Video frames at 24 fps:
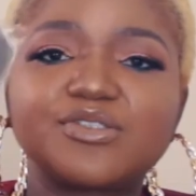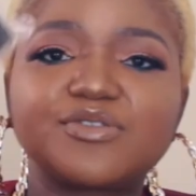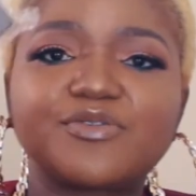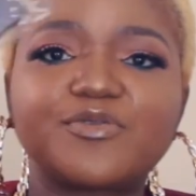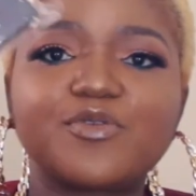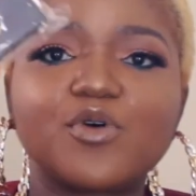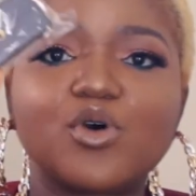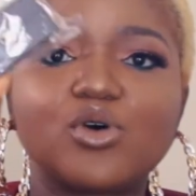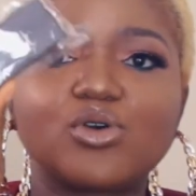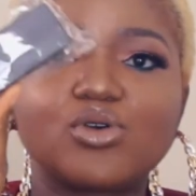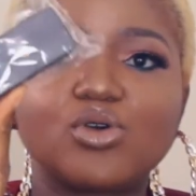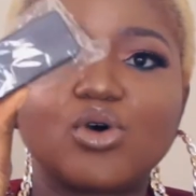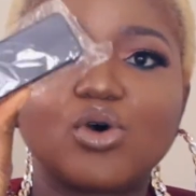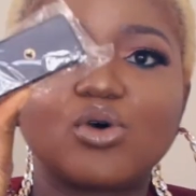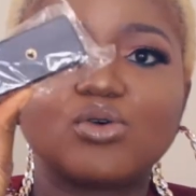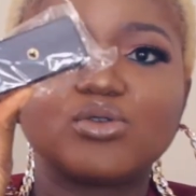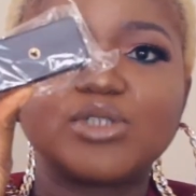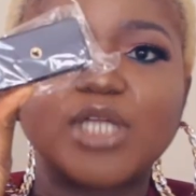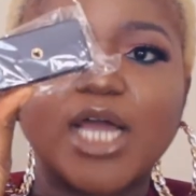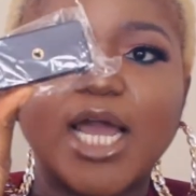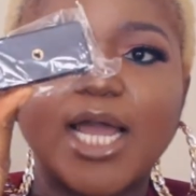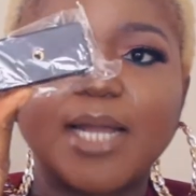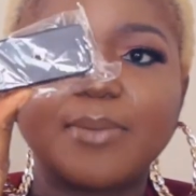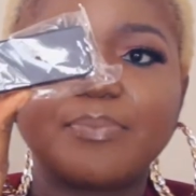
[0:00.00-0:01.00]
phone
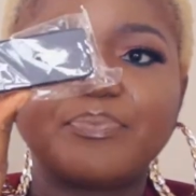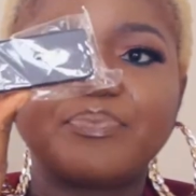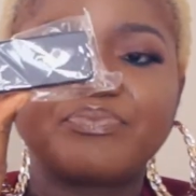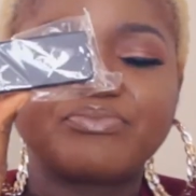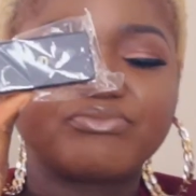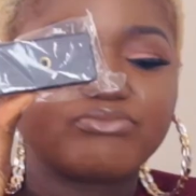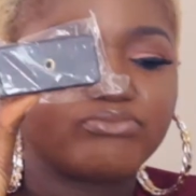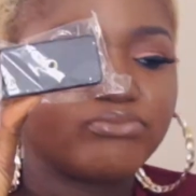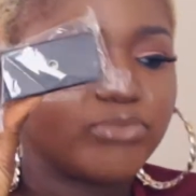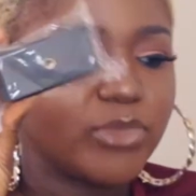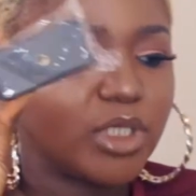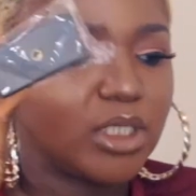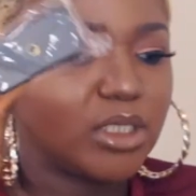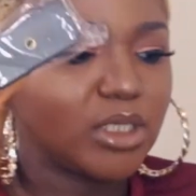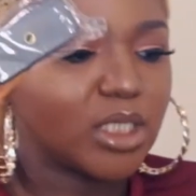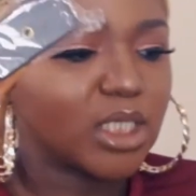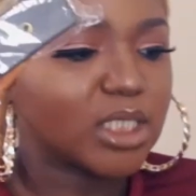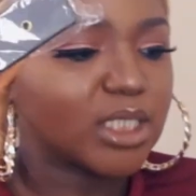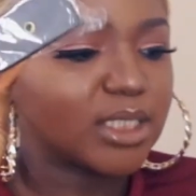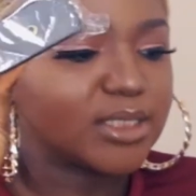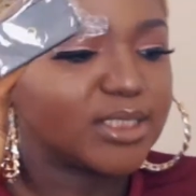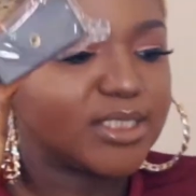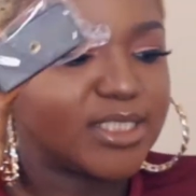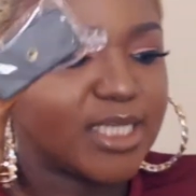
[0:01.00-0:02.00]
holder in the
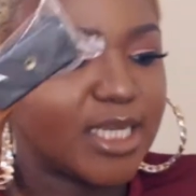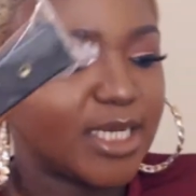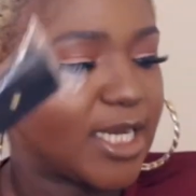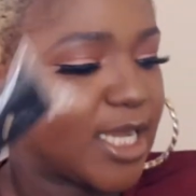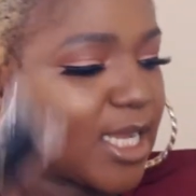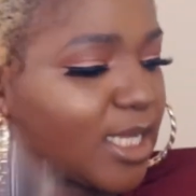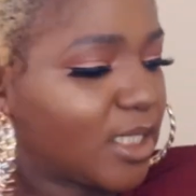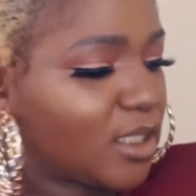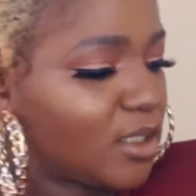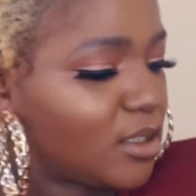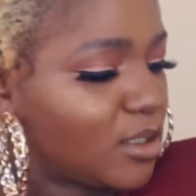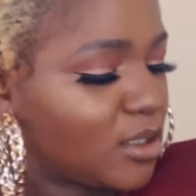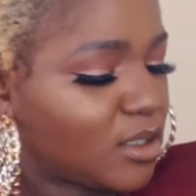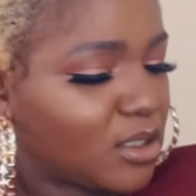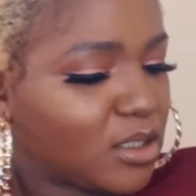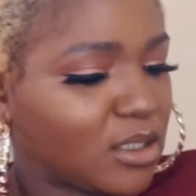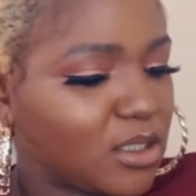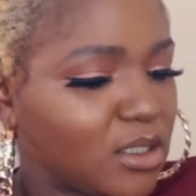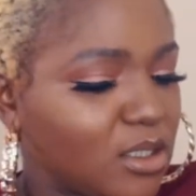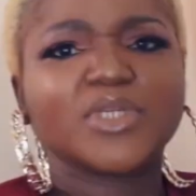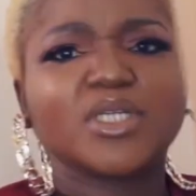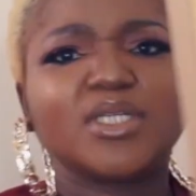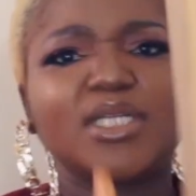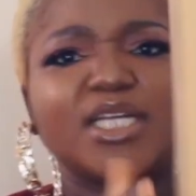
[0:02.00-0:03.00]
container.
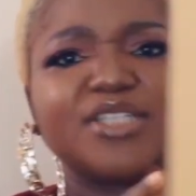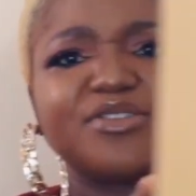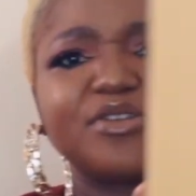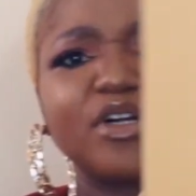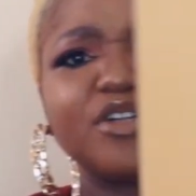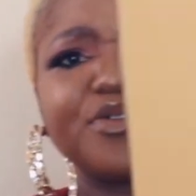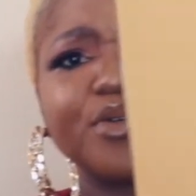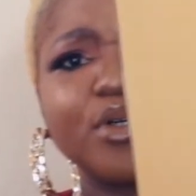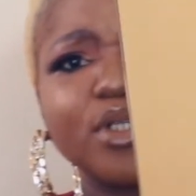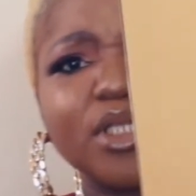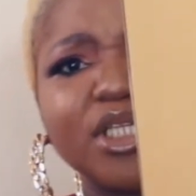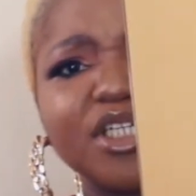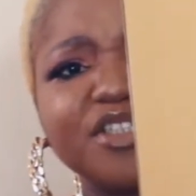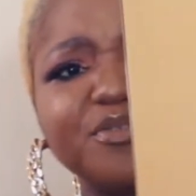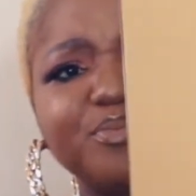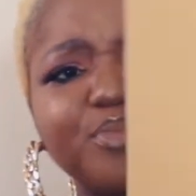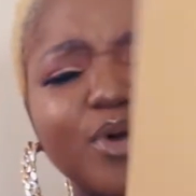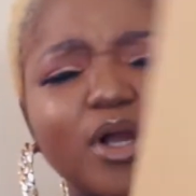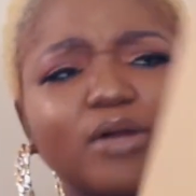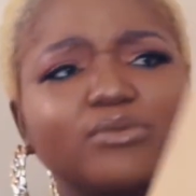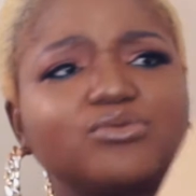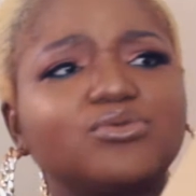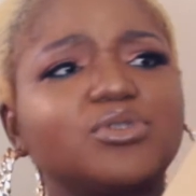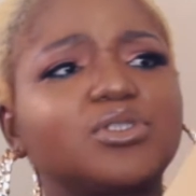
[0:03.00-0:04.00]
There's also this
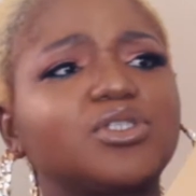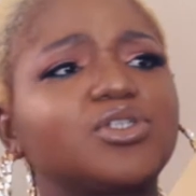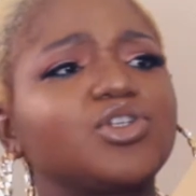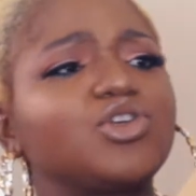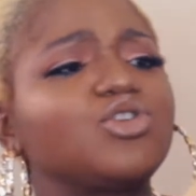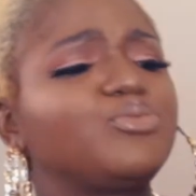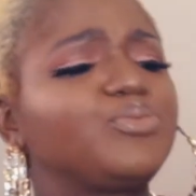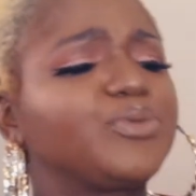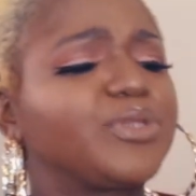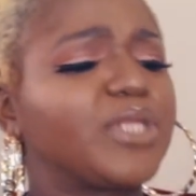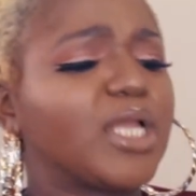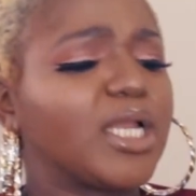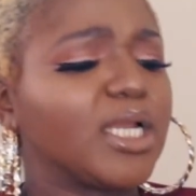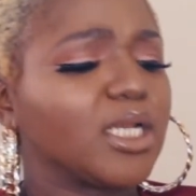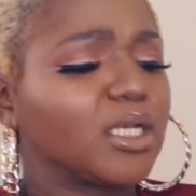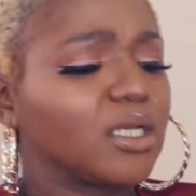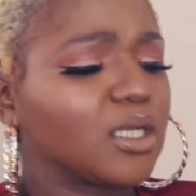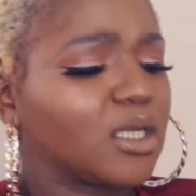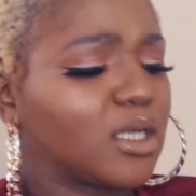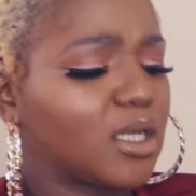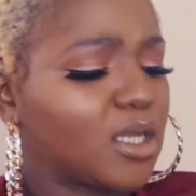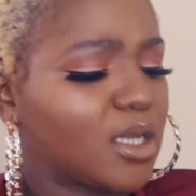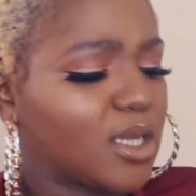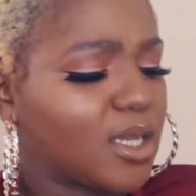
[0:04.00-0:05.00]
brown tube thing.
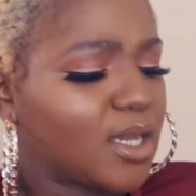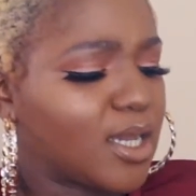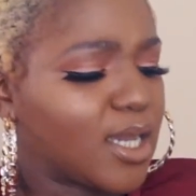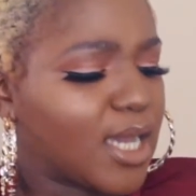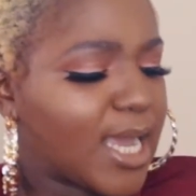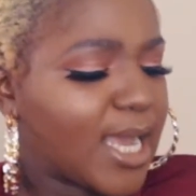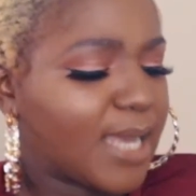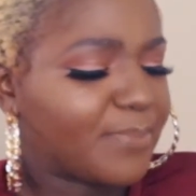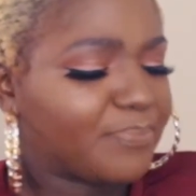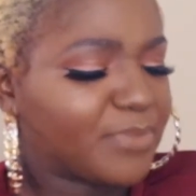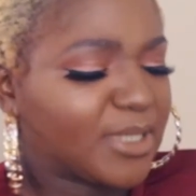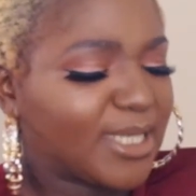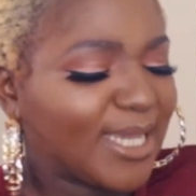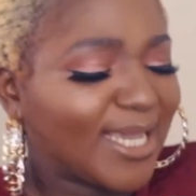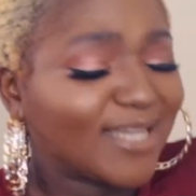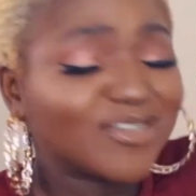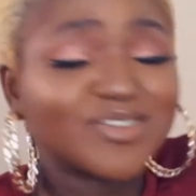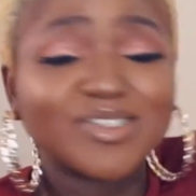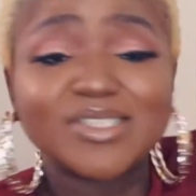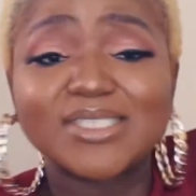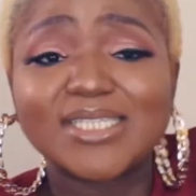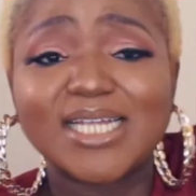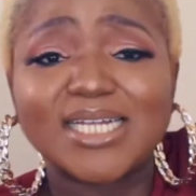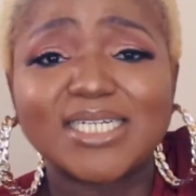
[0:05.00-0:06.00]
I'm
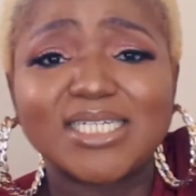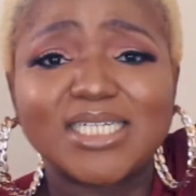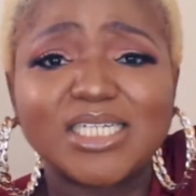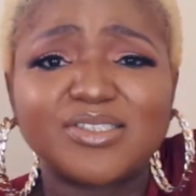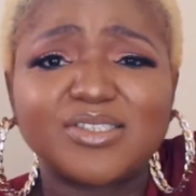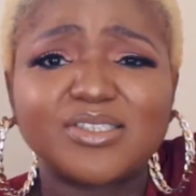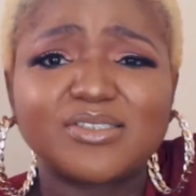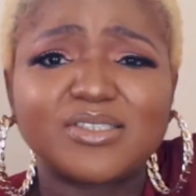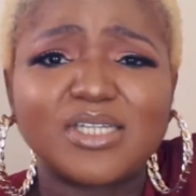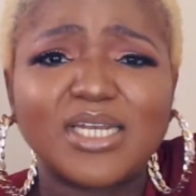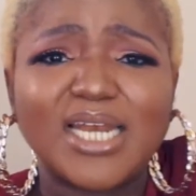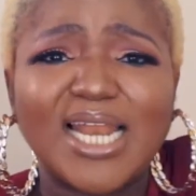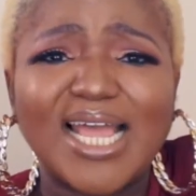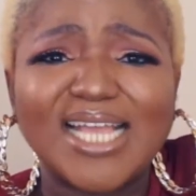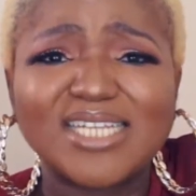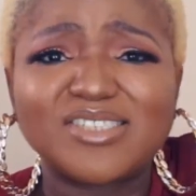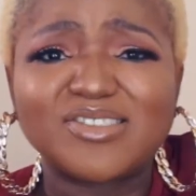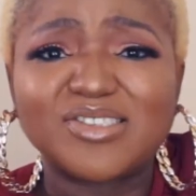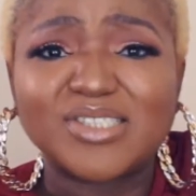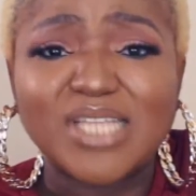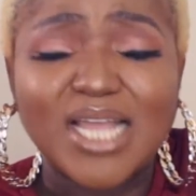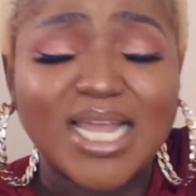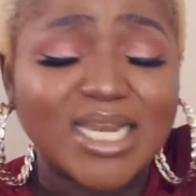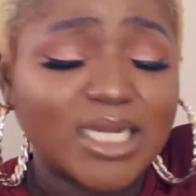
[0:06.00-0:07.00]
guessing that this is the light
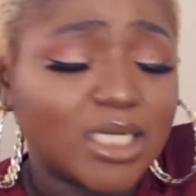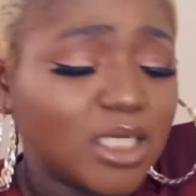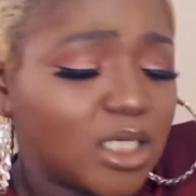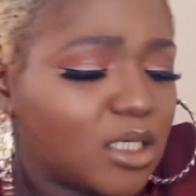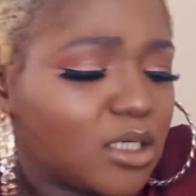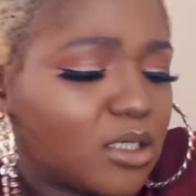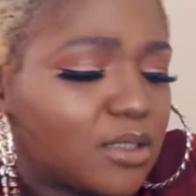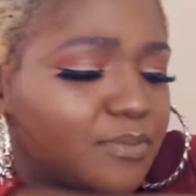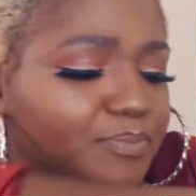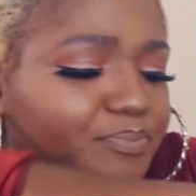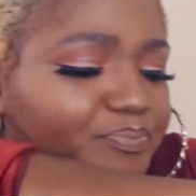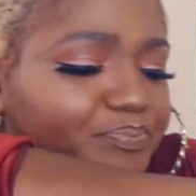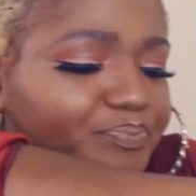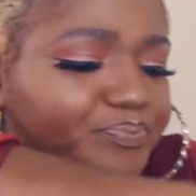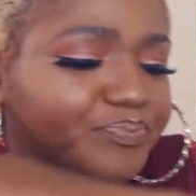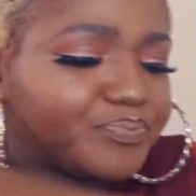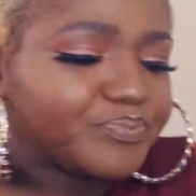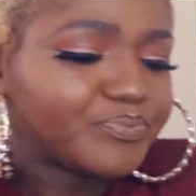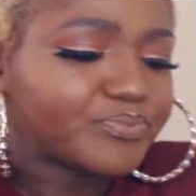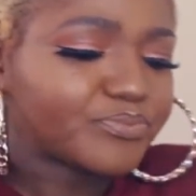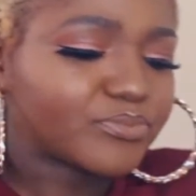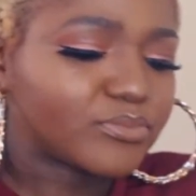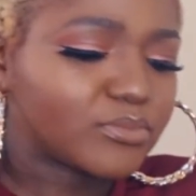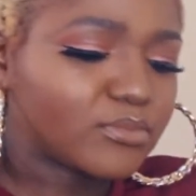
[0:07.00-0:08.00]
stand.
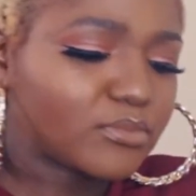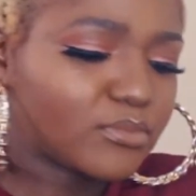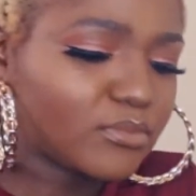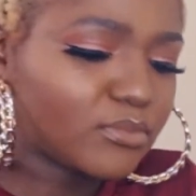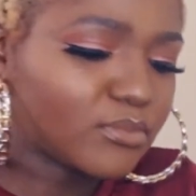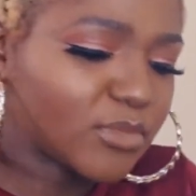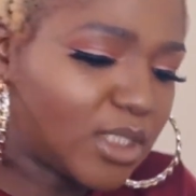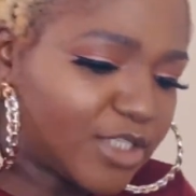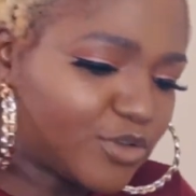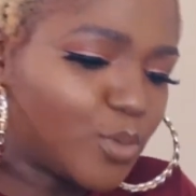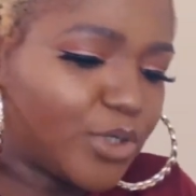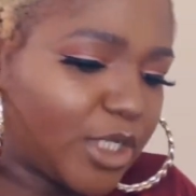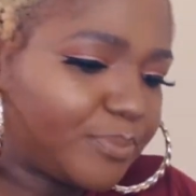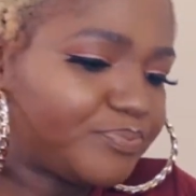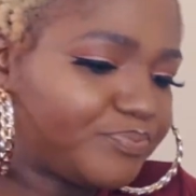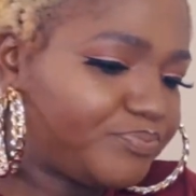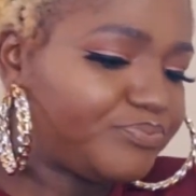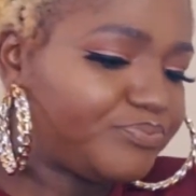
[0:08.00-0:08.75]
Let's